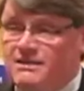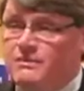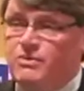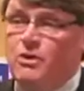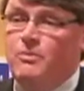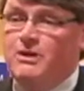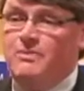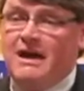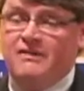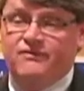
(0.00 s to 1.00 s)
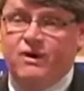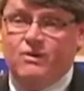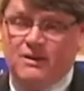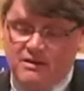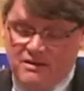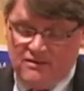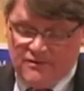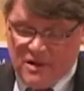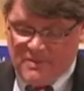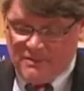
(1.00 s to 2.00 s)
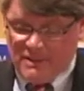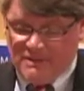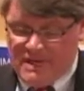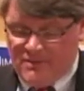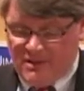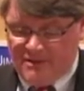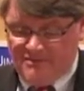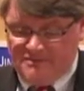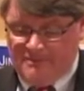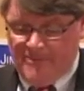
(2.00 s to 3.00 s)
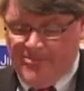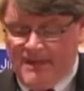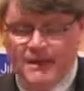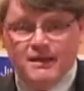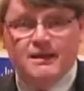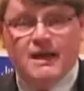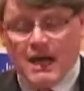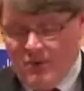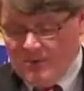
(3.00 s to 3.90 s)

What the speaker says: an appropriate path forward for our public library. Our